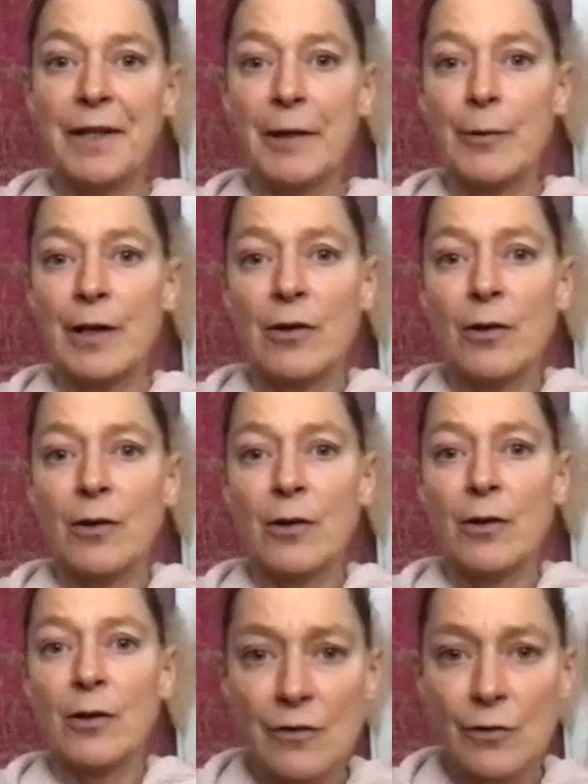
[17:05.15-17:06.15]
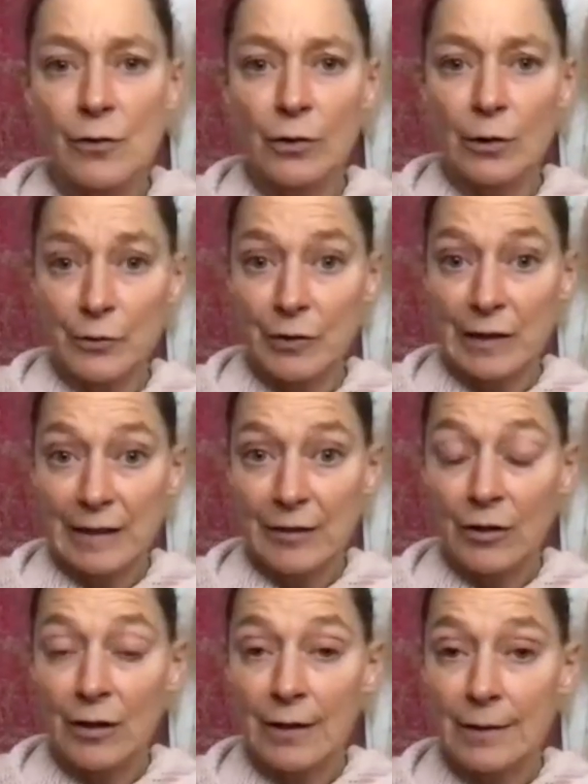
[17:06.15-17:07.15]
I wake up once, it's to go to the
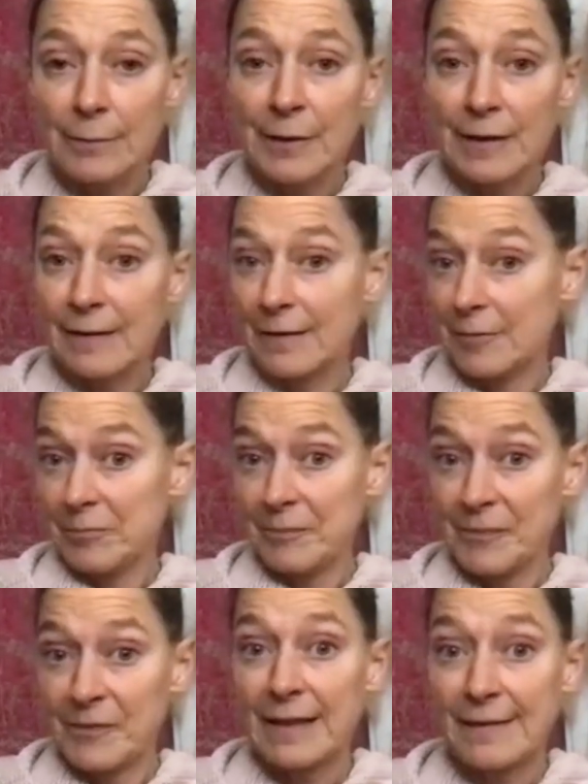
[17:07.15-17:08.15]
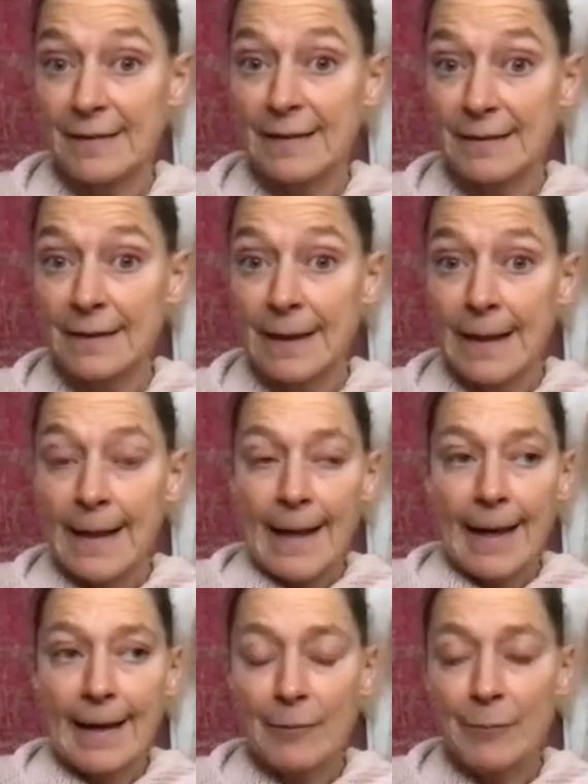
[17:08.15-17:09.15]
toilet, but that's it.
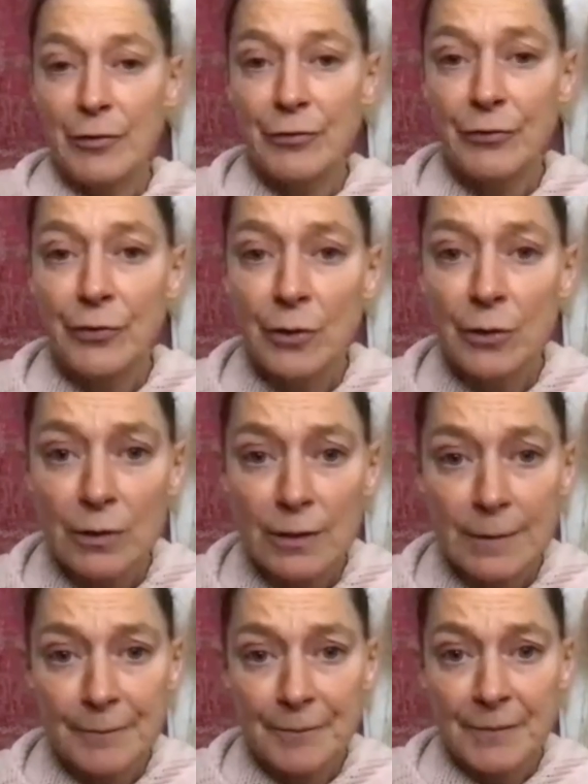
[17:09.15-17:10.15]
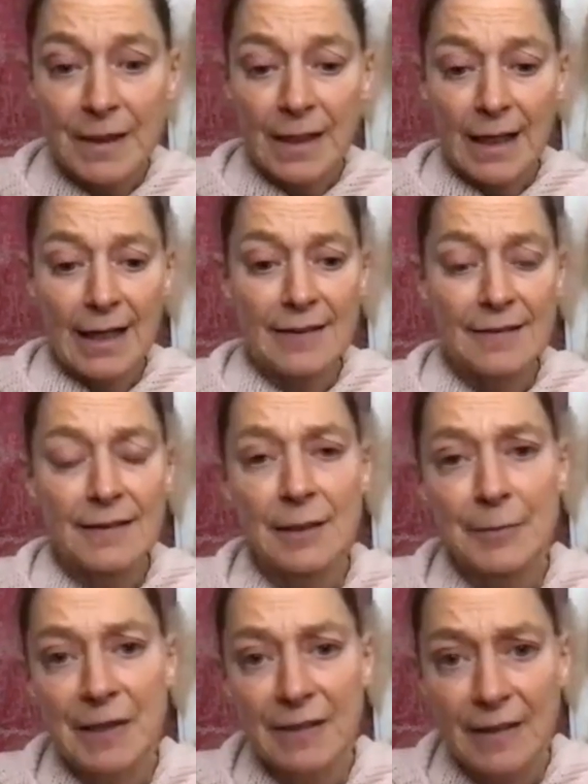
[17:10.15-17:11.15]
And before, I slept
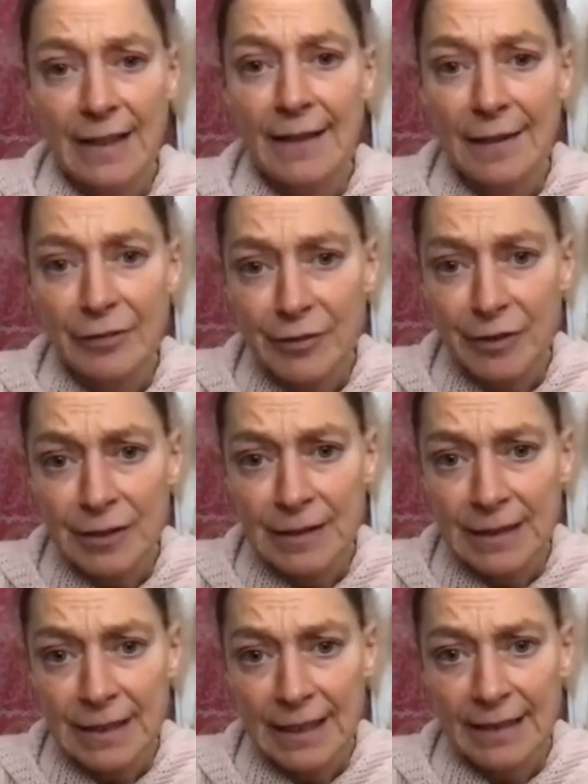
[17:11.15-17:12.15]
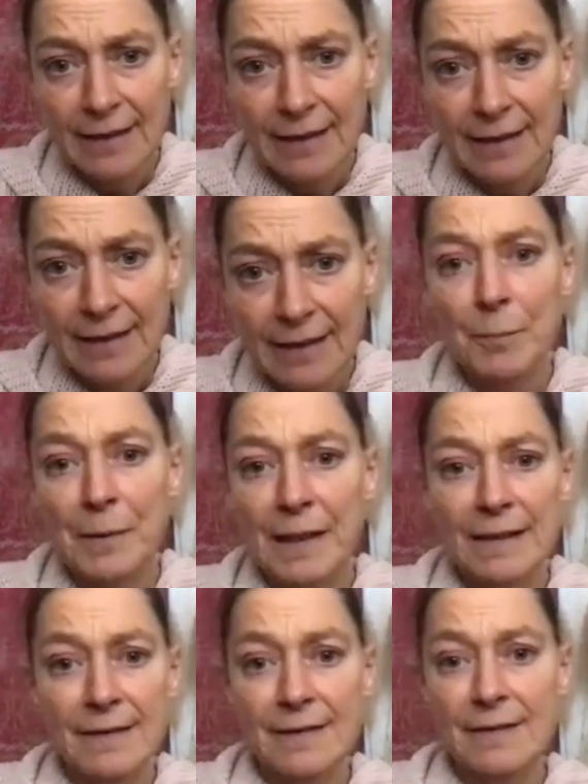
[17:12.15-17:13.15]
at 11, and I woke up
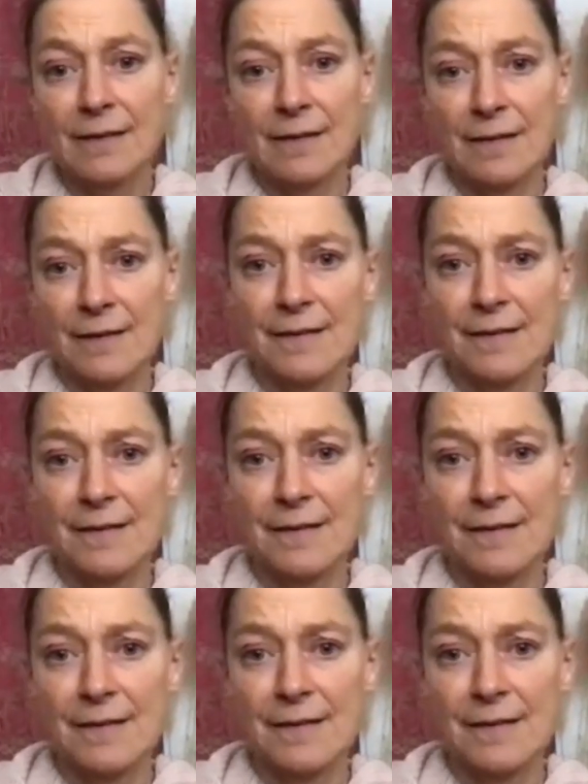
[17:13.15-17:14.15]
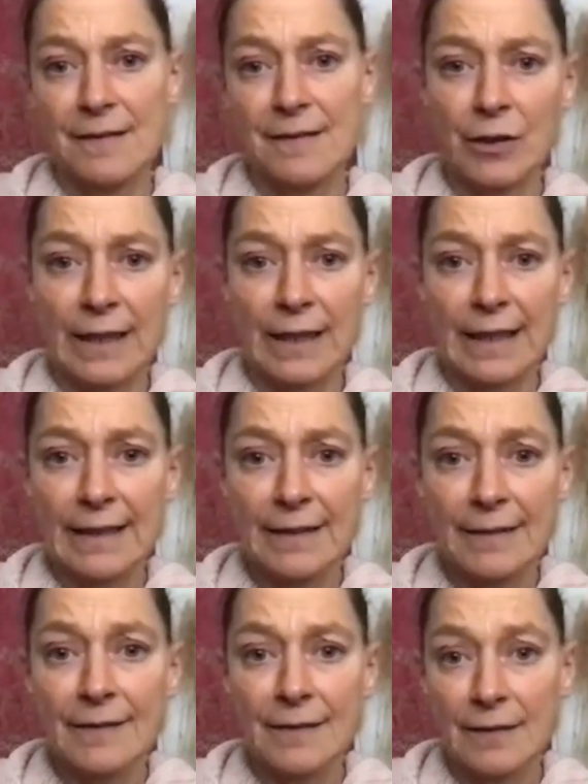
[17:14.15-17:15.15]
at 7 or 8,
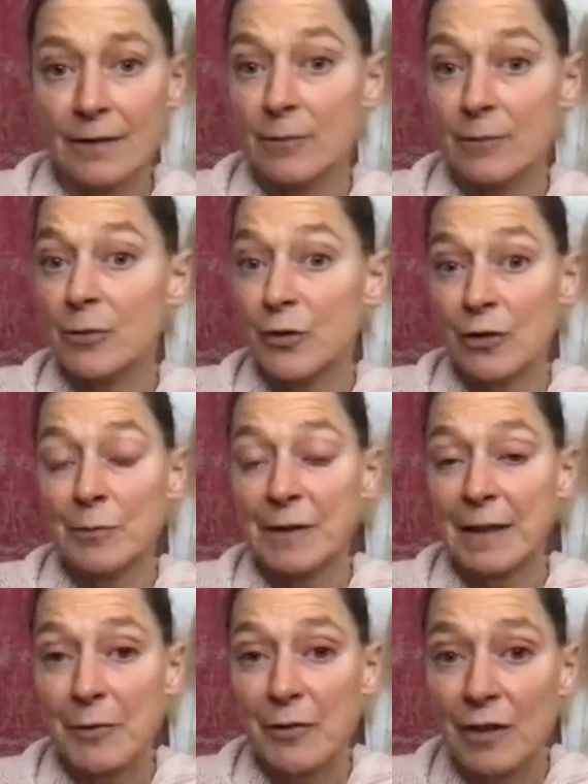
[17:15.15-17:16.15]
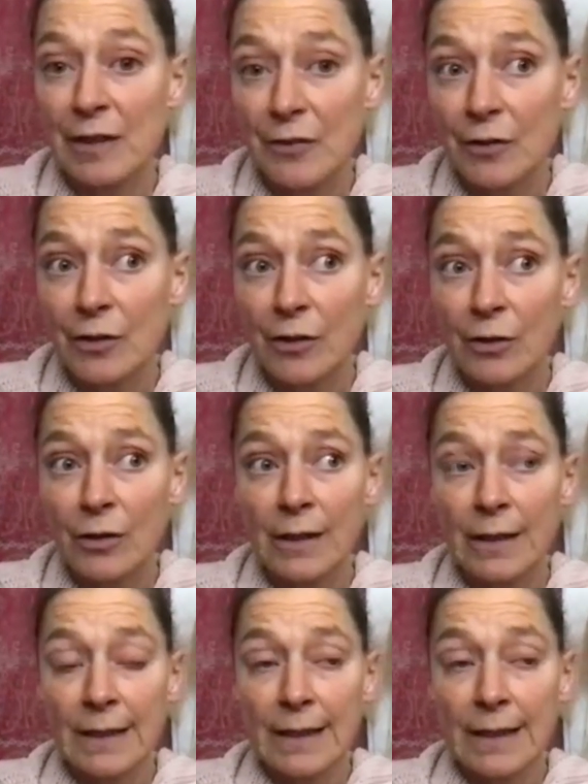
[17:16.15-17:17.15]
sometimes 6 o'clock.
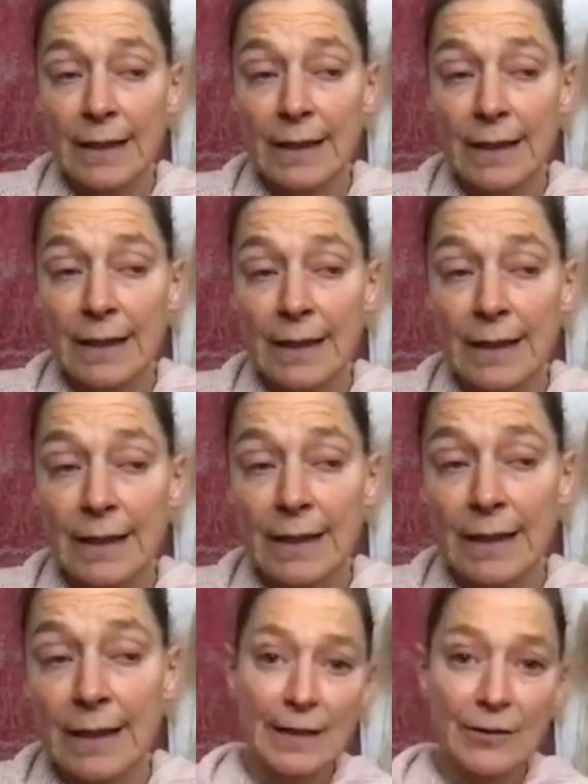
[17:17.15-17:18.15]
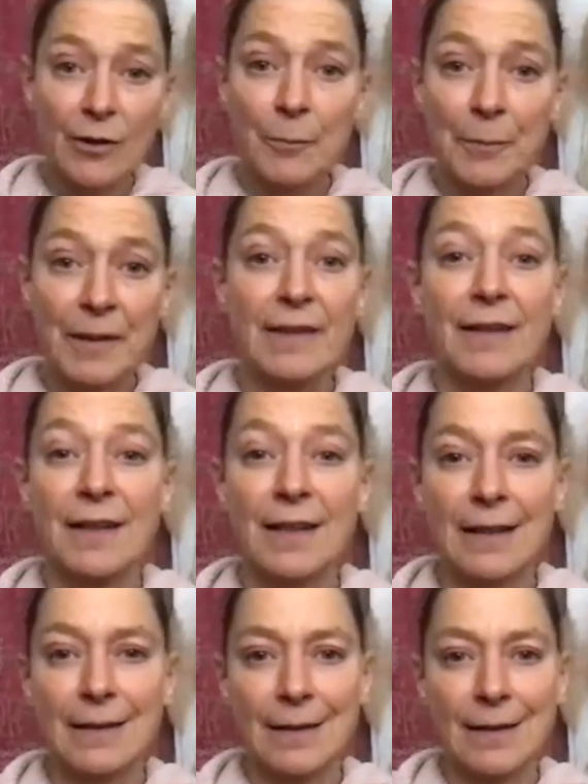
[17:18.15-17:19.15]
But I had to stand up in the
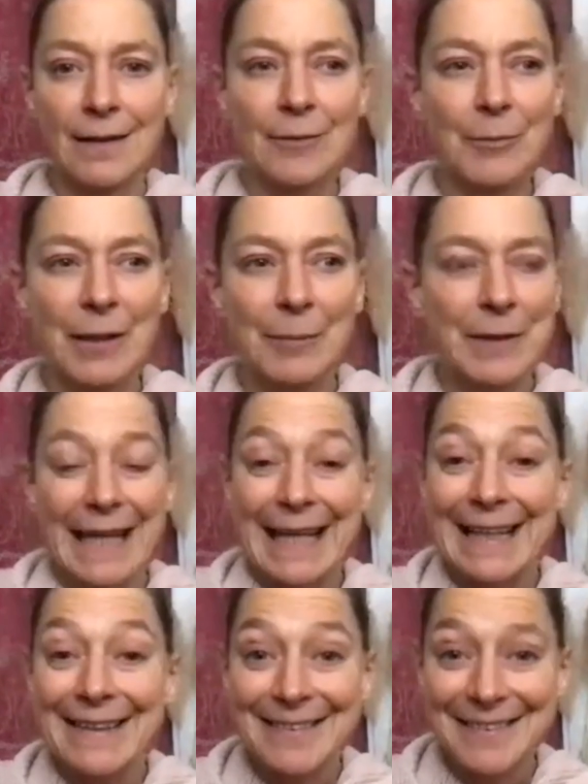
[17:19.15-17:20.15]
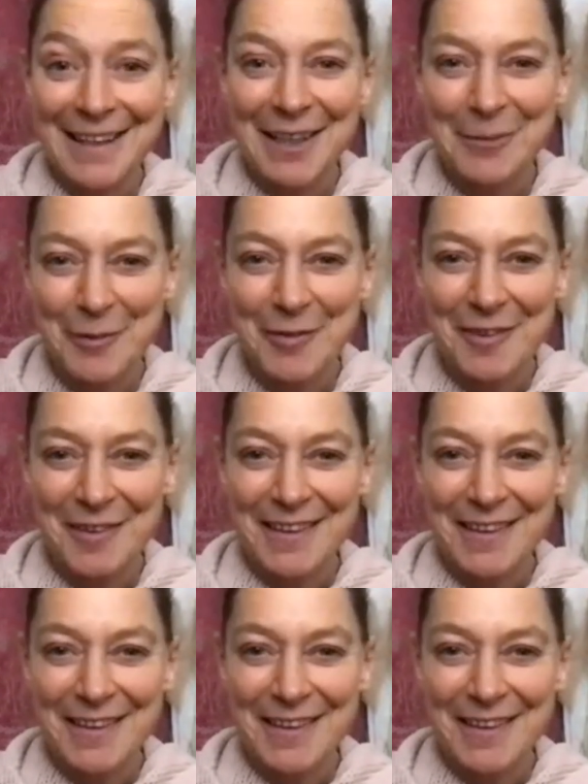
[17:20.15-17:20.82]
night like maybe 8 times.